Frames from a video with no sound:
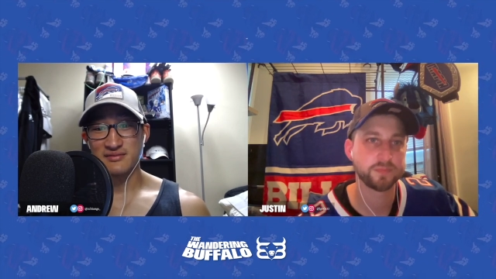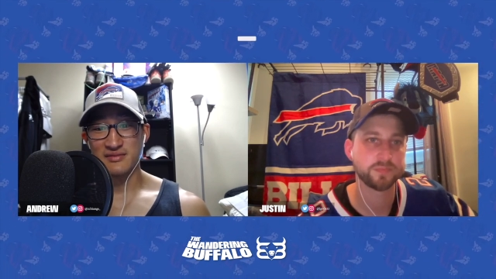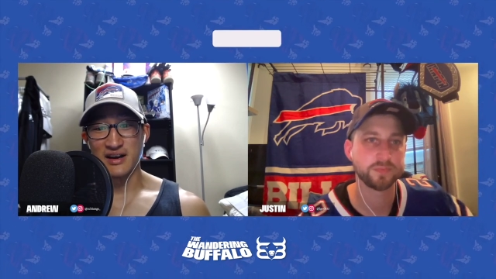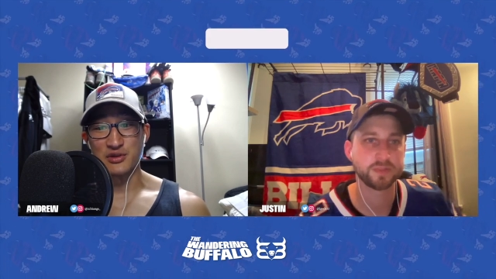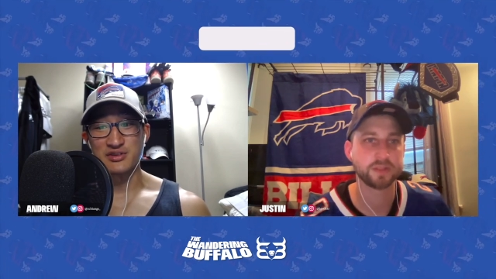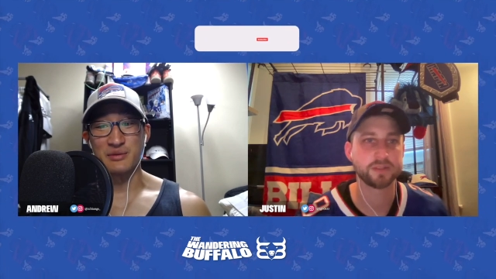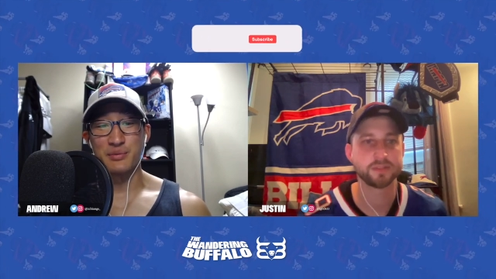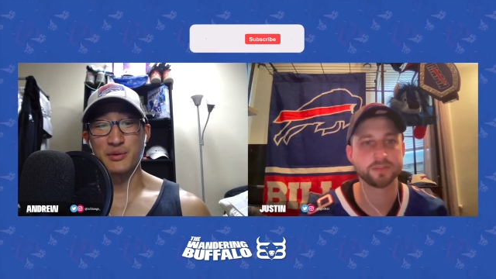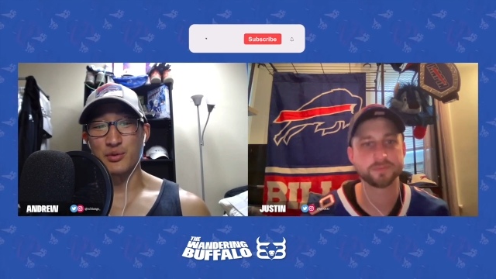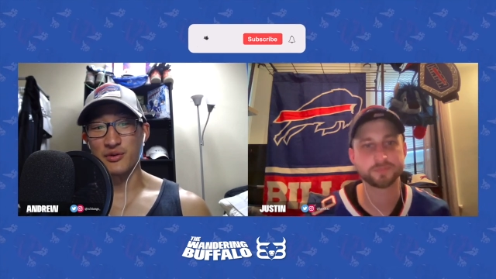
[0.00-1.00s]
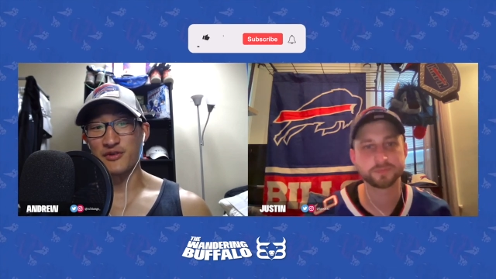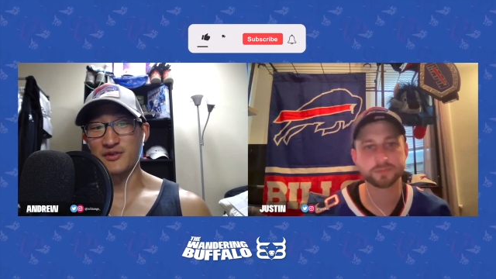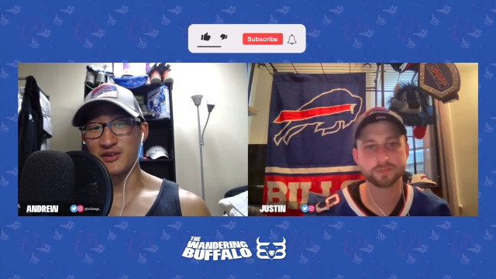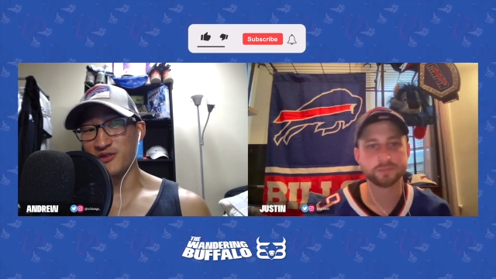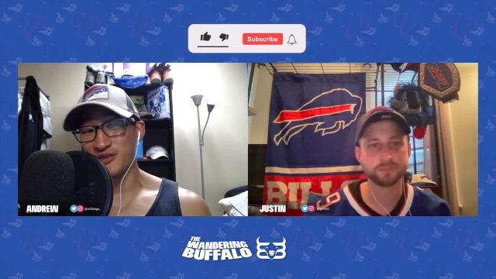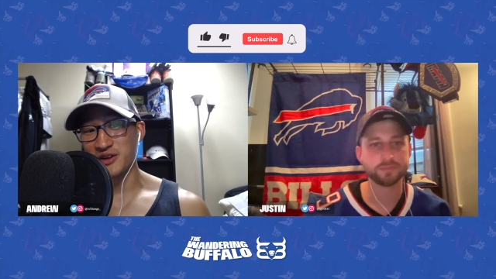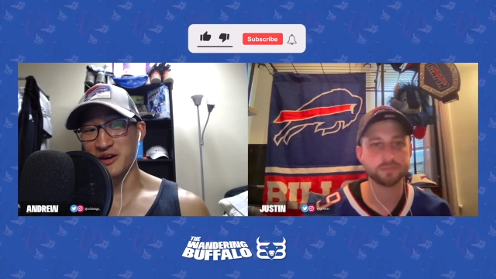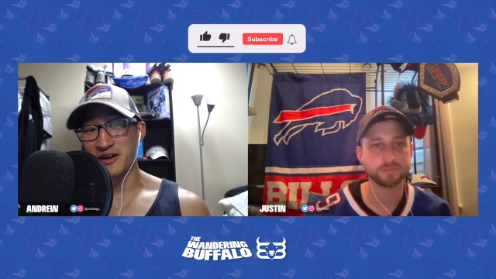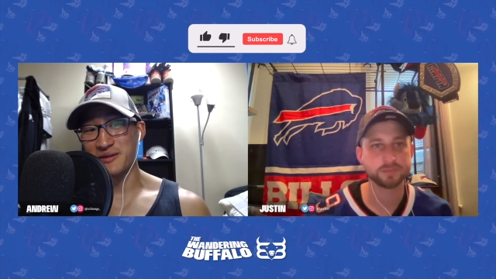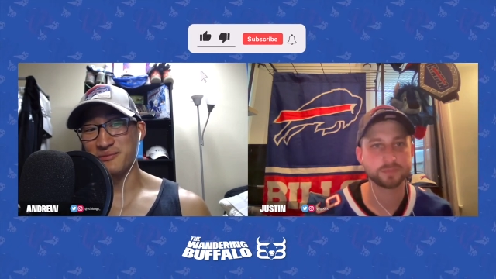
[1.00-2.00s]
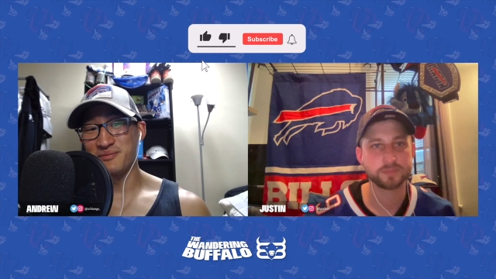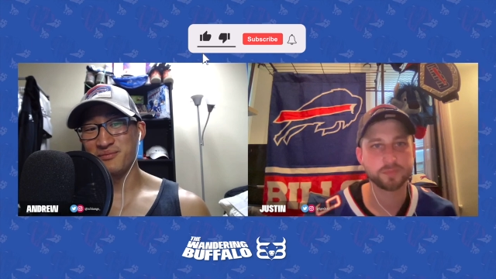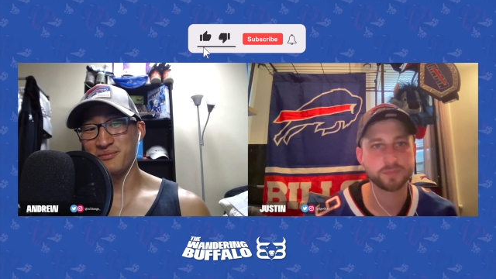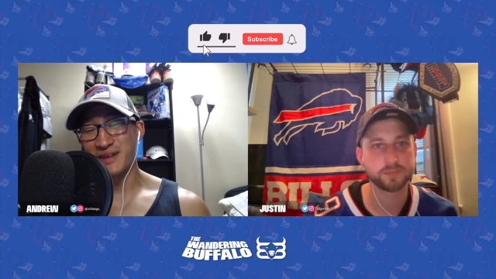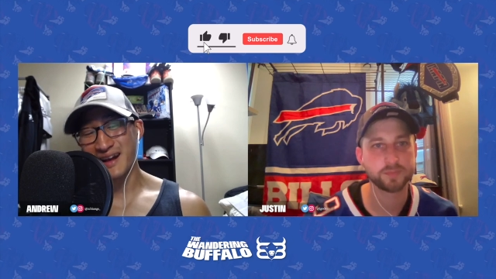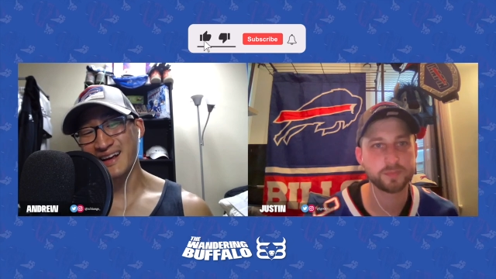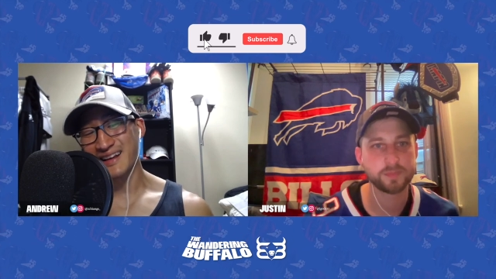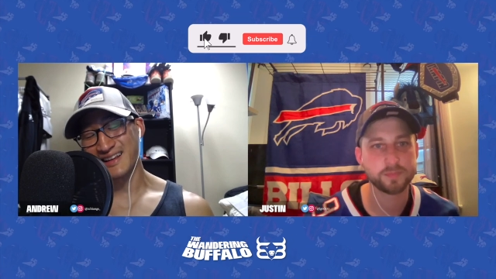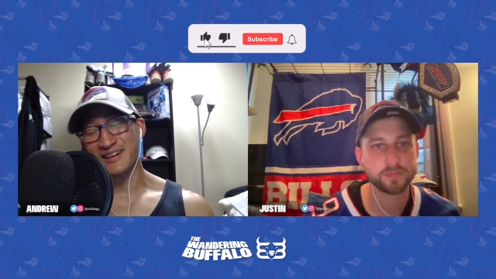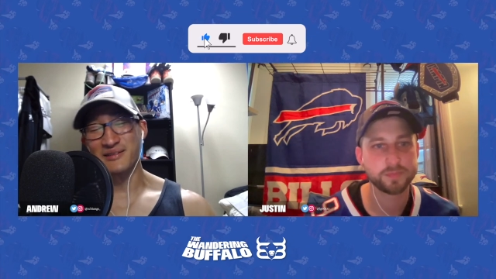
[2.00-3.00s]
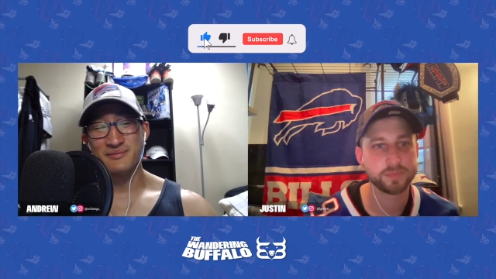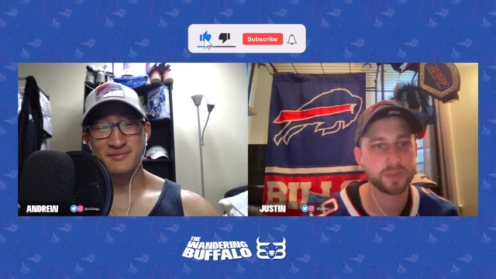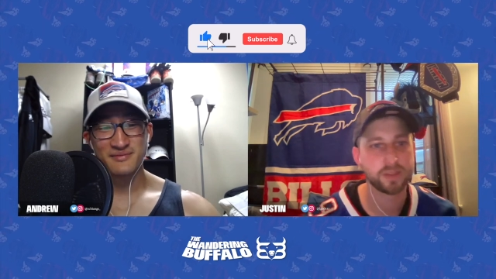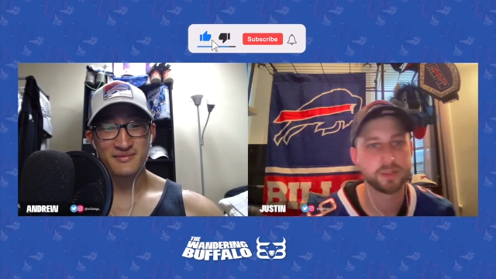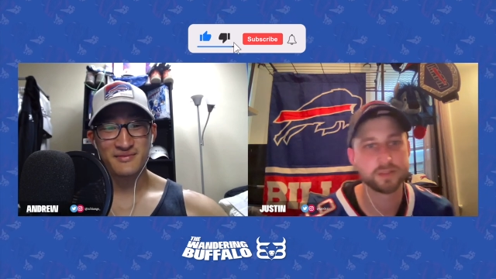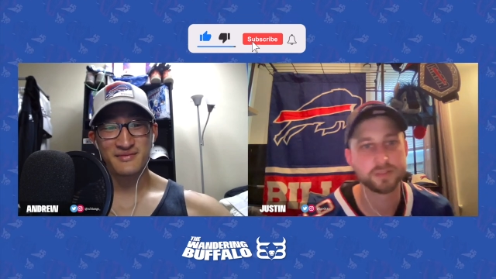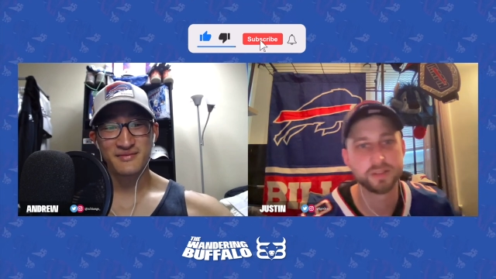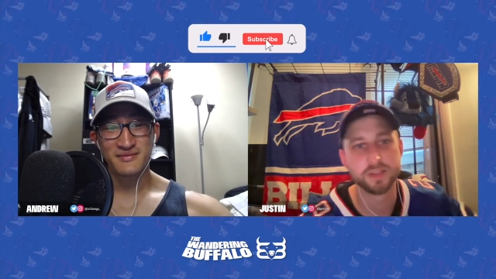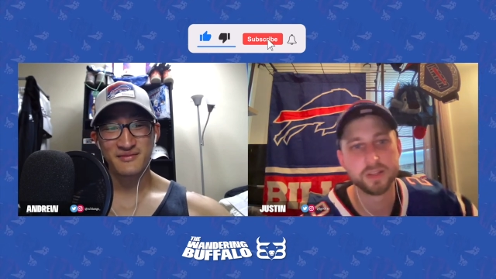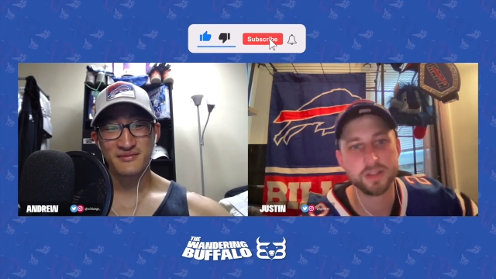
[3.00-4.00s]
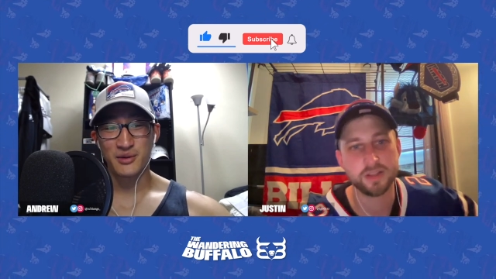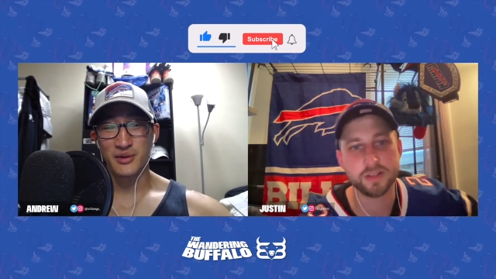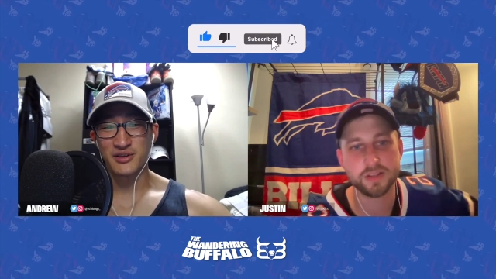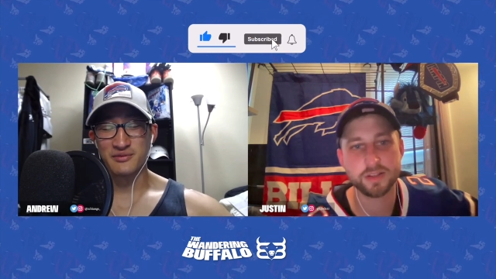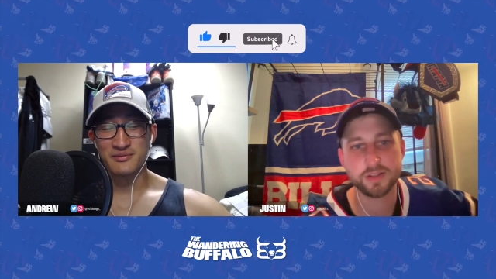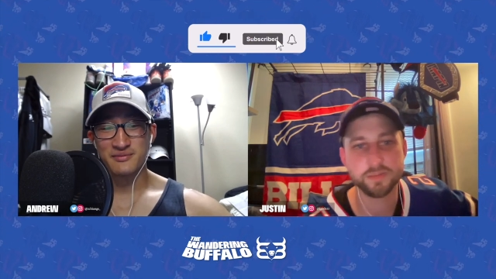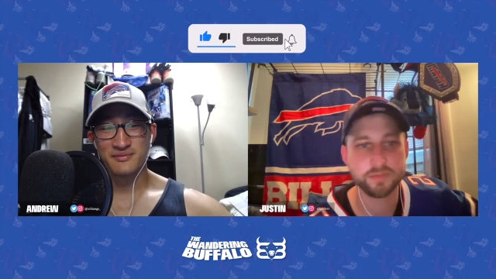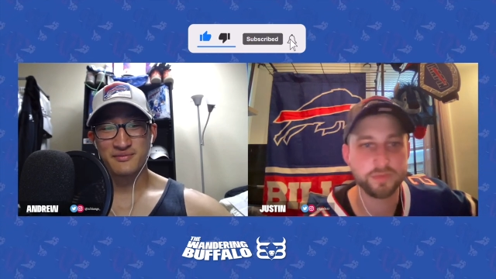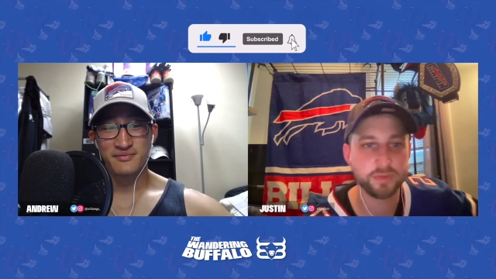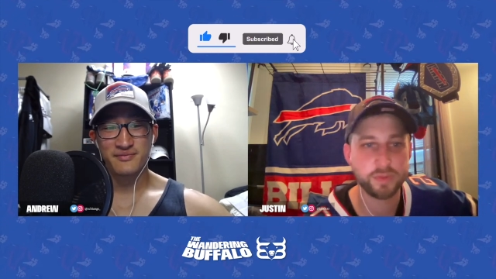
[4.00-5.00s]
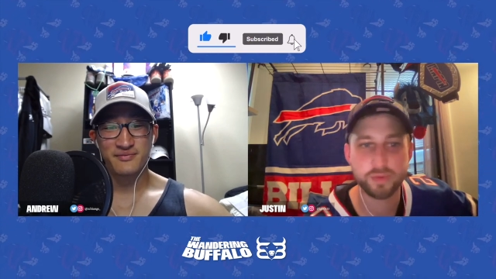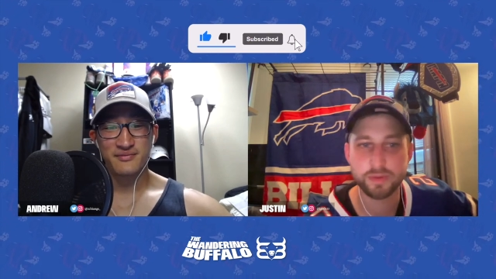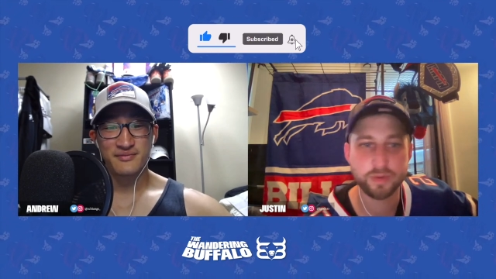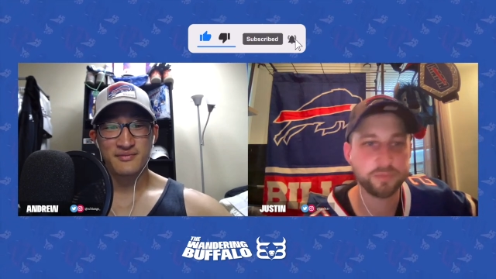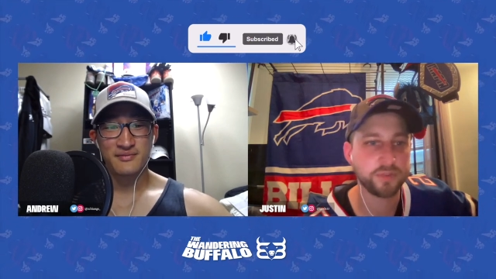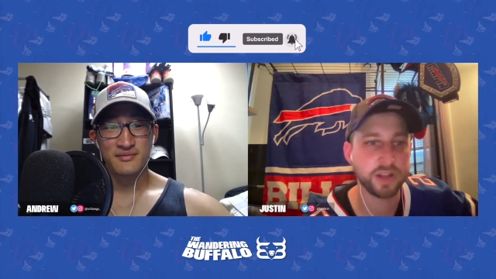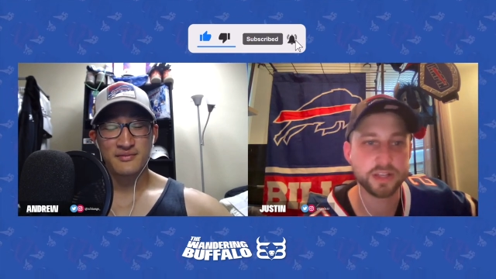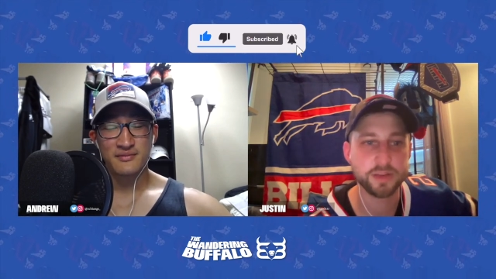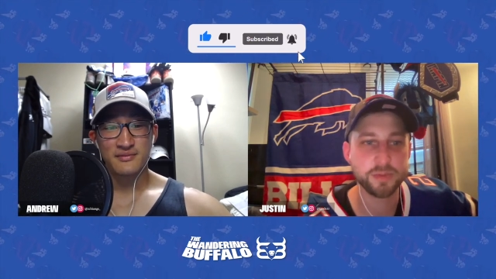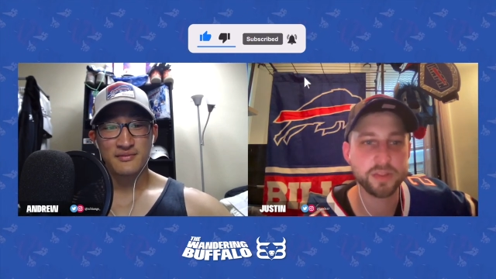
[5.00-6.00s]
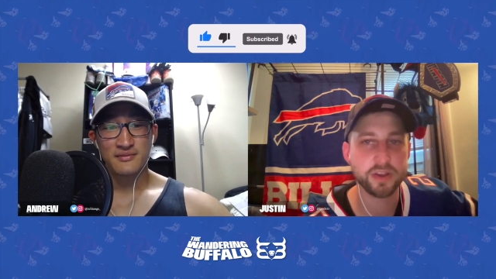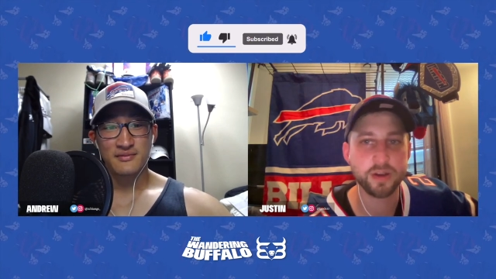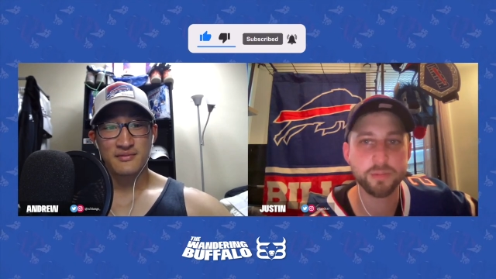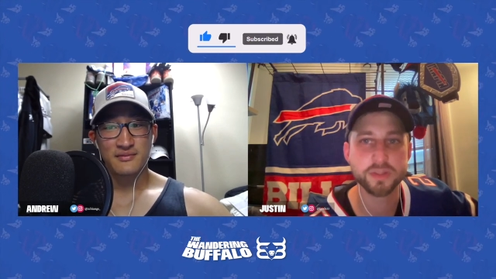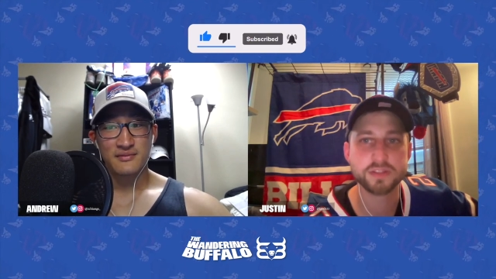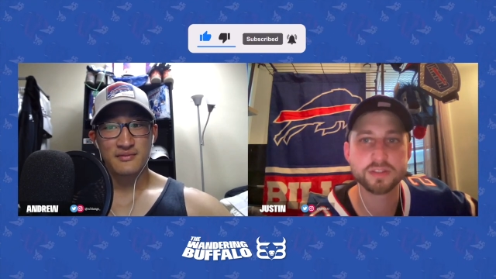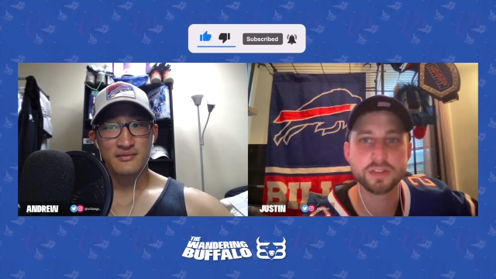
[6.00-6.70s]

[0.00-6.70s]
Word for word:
Speaker 1: I know some people were 50-50 on it, but I kind of like them. What about you? I'm
Speaker 2: fine. Give me the helmets.